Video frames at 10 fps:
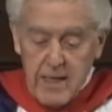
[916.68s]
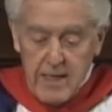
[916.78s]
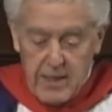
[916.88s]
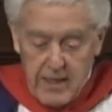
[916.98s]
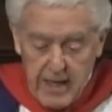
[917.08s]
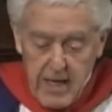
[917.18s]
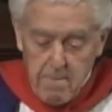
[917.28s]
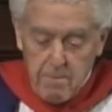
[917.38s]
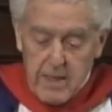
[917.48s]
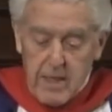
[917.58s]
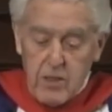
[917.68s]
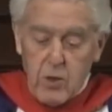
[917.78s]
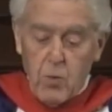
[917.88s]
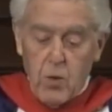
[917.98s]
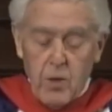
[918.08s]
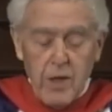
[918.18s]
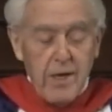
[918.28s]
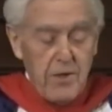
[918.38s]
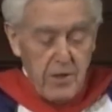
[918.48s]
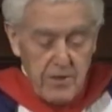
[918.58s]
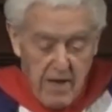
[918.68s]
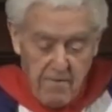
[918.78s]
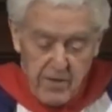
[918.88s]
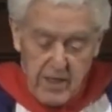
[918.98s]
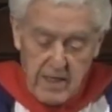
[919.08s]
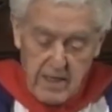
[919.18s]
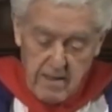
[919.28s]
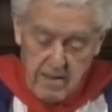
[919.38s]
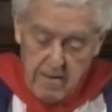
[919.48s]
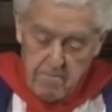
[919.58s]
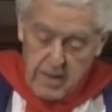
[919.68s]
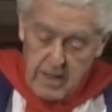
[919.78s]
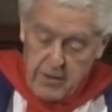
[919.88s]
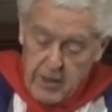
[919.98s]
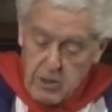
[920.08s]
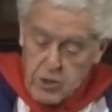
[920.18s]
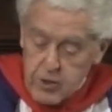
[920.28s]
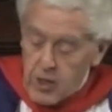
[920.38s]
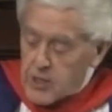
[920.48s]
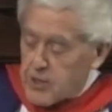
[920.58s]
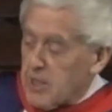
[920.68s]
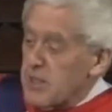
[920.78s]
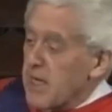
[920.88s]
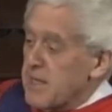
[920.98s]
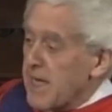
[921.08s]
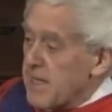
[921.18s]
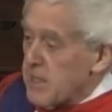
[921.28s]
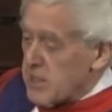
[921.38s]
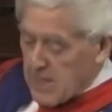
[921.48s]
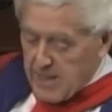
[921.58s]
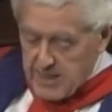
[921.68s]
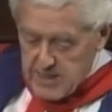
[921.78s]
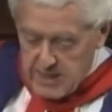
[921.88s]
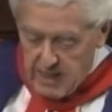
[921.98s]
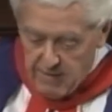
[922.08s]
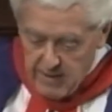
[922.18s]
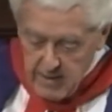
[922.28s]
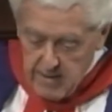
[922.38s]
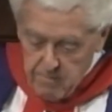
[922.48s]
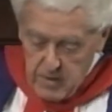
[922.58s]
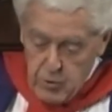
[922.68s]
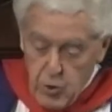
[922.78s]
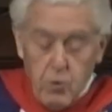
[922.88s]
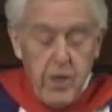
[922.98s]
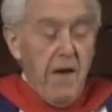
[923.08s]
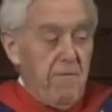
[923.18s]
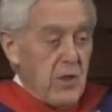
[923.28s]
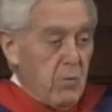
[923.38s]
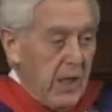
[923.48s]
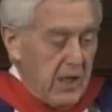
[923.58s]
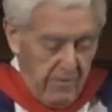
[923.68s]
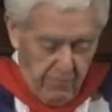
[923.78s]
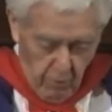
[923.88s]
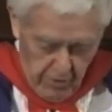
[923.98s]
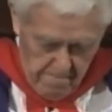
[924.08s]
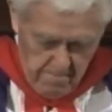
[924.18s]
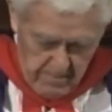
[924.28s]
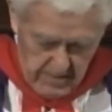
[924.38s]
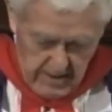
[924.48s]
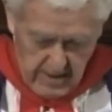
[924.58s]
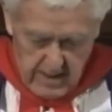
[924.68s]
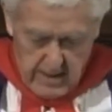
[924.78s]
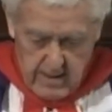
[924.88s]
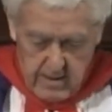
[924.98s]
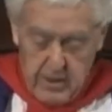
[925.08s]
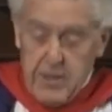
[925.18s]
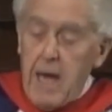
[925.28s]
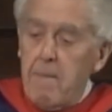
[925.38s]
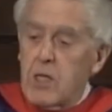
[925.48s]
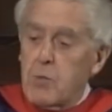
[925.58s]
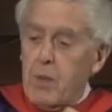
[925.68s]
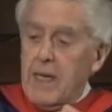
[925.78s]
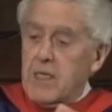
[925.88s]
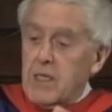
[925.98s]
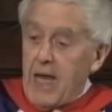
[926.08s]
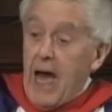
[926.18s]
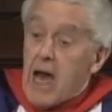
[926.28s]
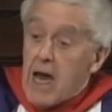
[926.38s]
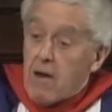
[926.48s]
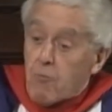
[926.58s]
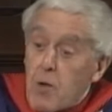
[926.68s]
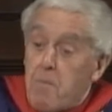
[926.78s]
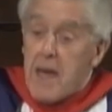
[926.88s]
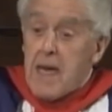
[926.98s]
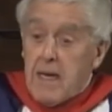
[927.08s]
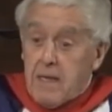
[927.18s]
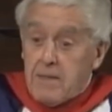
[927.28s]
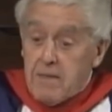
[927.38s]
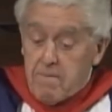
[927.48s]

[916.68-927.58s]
The lame begin to walk. The deaf hear. Those lost in their deadness discover new life is waiting for them. The damaged places are repaired.